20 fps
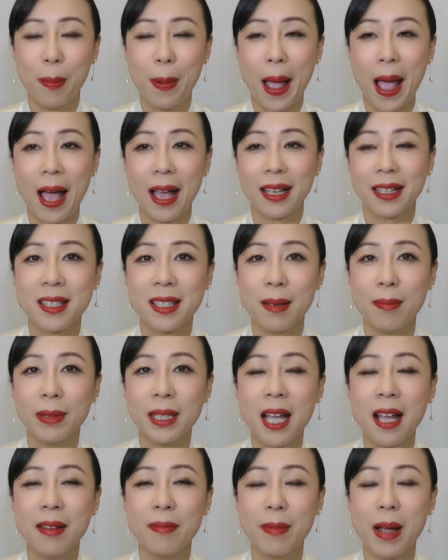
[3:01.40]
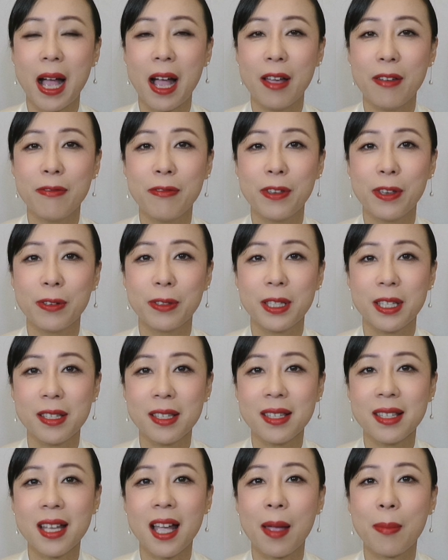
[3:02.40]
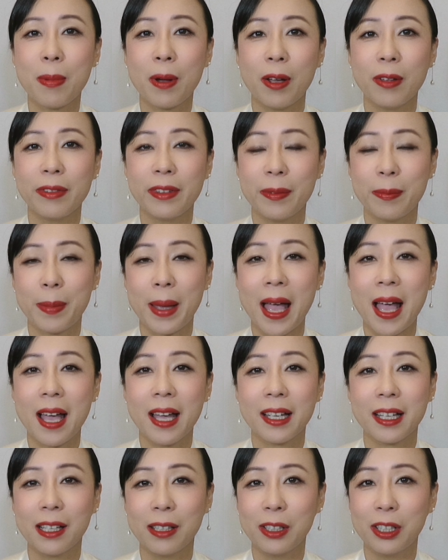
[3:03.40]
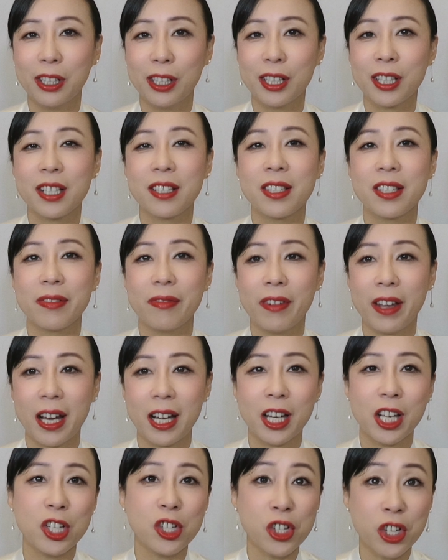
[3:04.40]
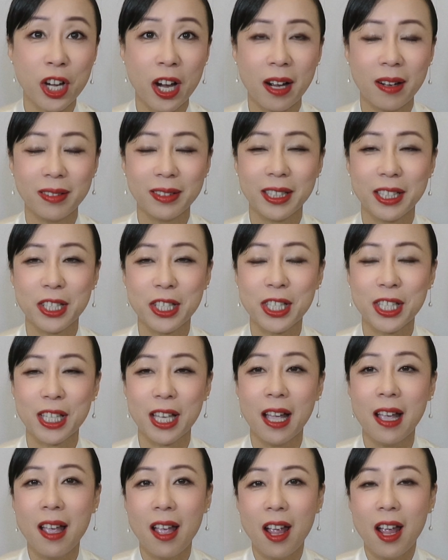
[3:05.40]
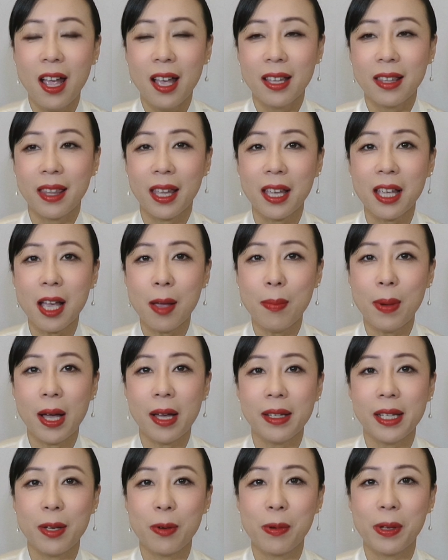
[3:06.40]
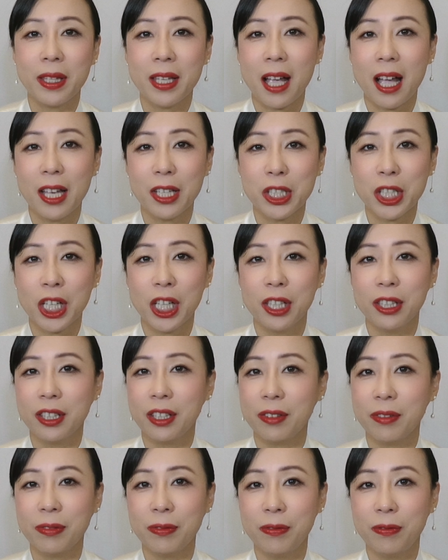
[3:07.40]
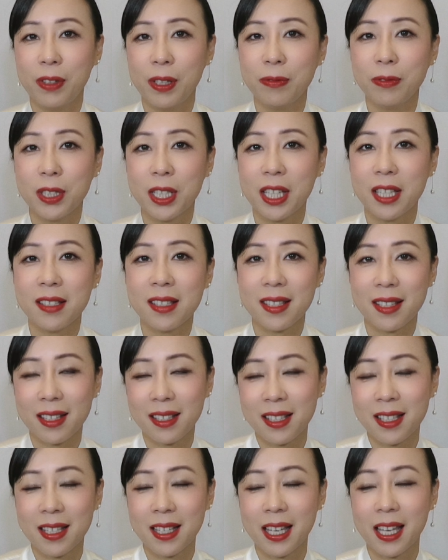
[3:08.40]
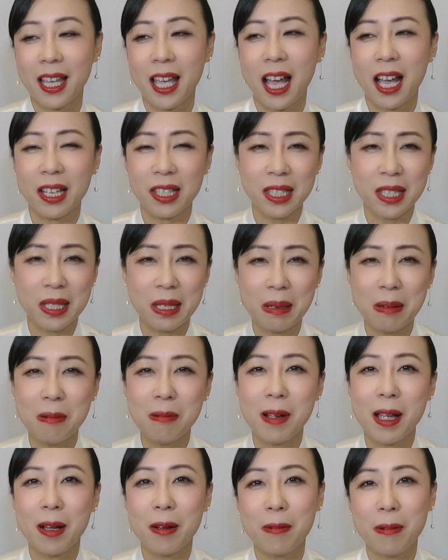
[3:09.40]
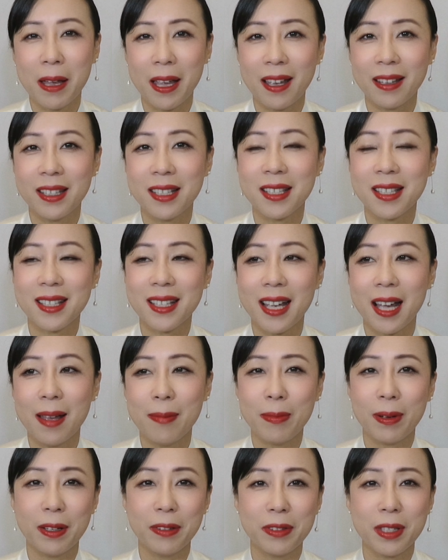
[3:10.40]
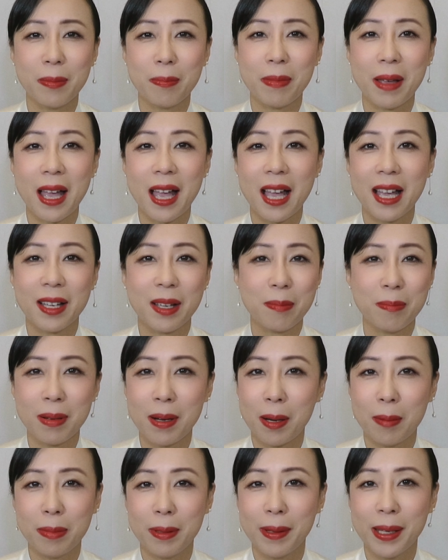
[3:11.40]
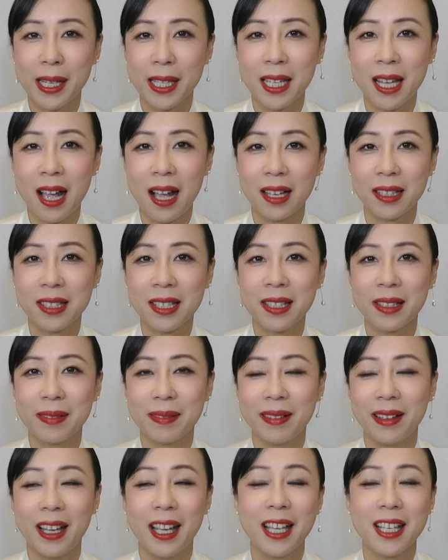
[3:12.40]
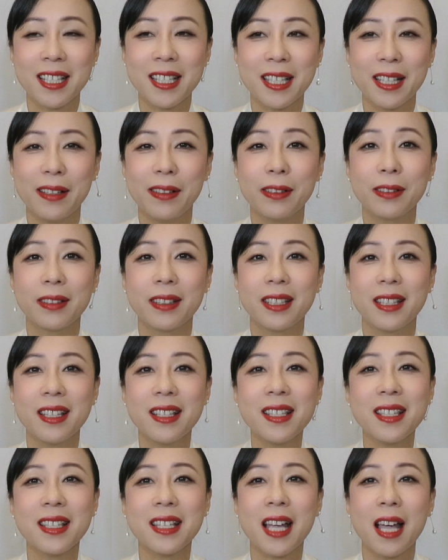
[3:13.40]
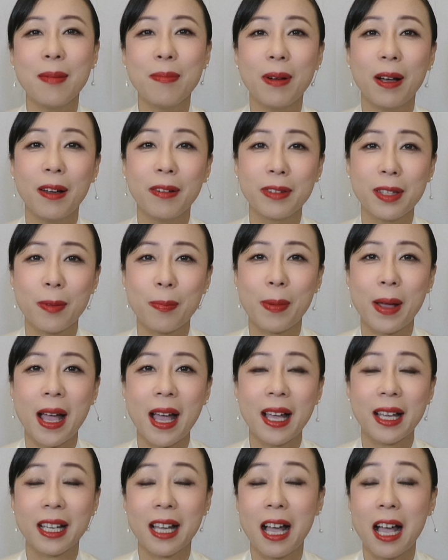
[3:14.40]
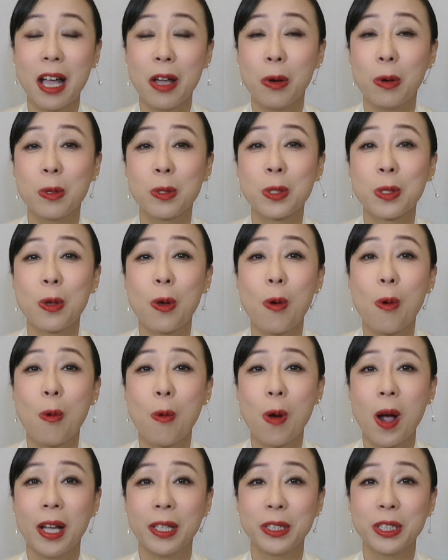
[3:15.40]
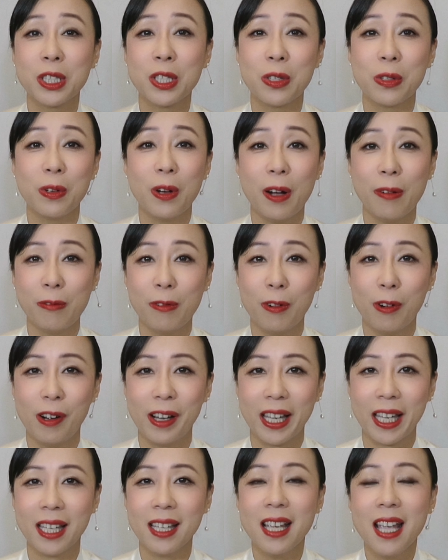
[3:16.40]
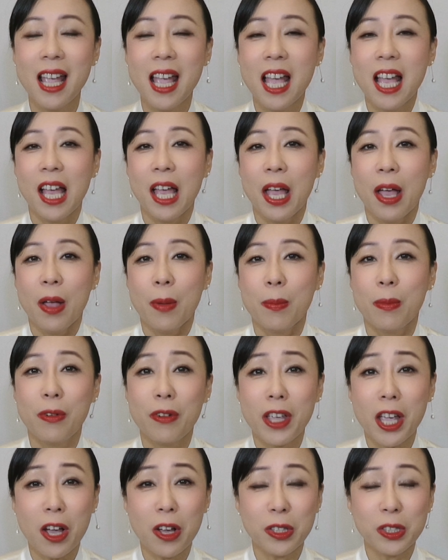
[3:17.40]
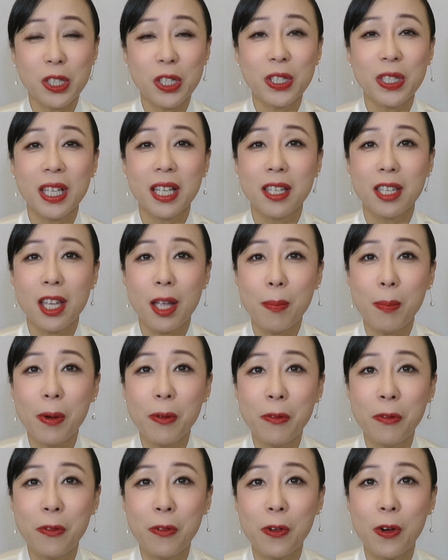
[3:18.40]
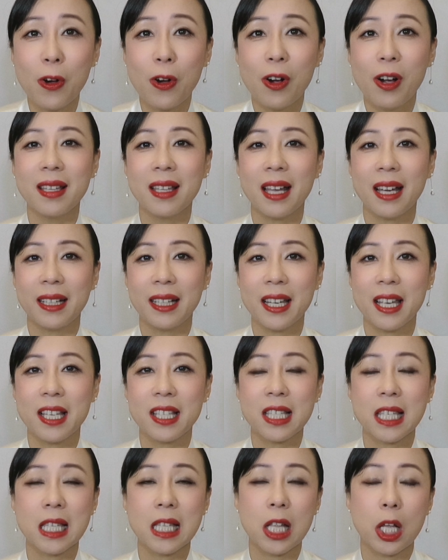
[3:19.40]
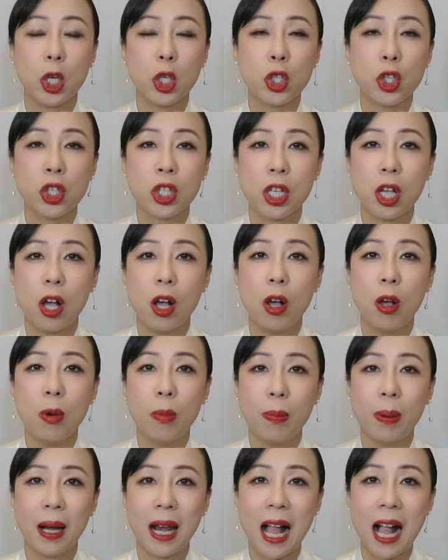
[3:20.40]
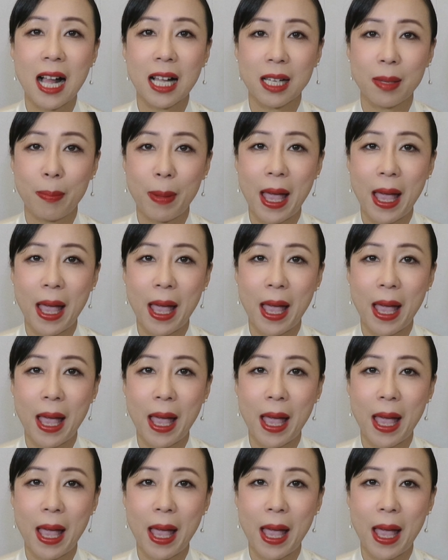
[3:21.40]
bag sometimes I feel this type of the bag looks very childish think about it when I turn the 50, 60, I still will wear this type of the bag, probably not, right? So this type of the bag I also want to avoid. Moving on to the number four, that is the So Black